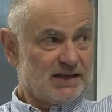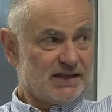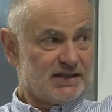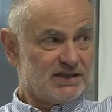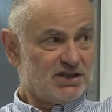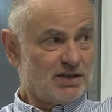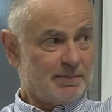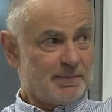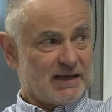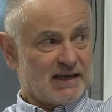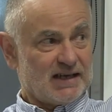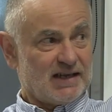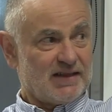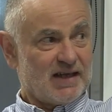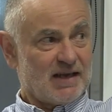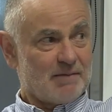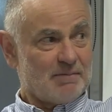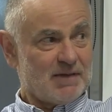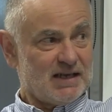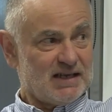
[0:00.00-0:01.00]
And typically
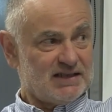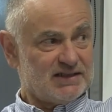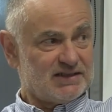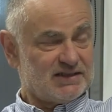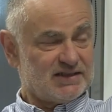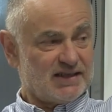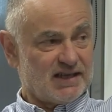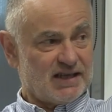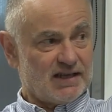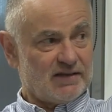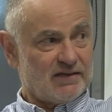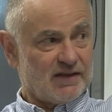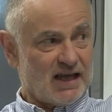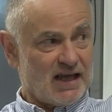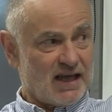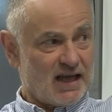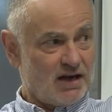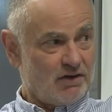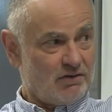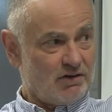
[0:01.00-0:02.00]
that means the
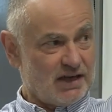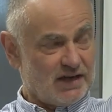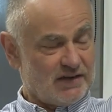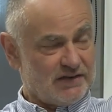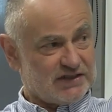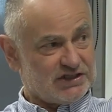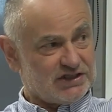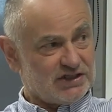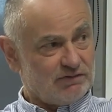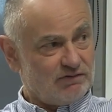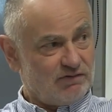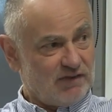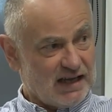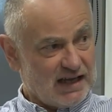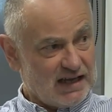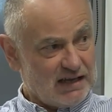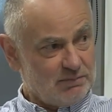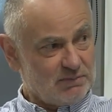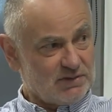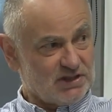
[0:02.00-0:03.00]
area that's
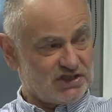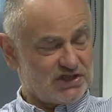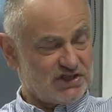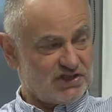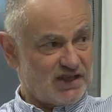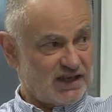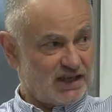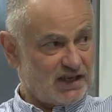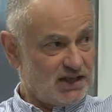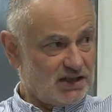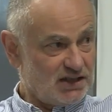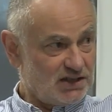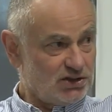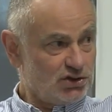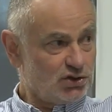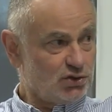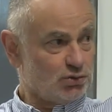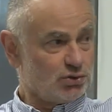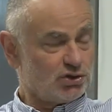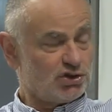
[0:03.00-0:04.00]
inflamed is
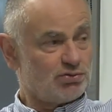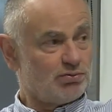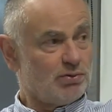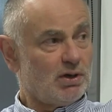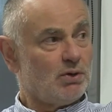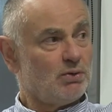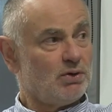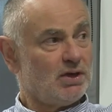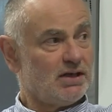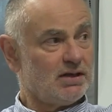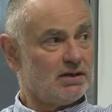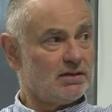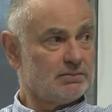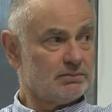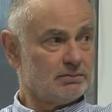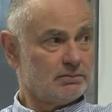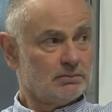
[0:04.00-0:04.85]
thickened or swollen.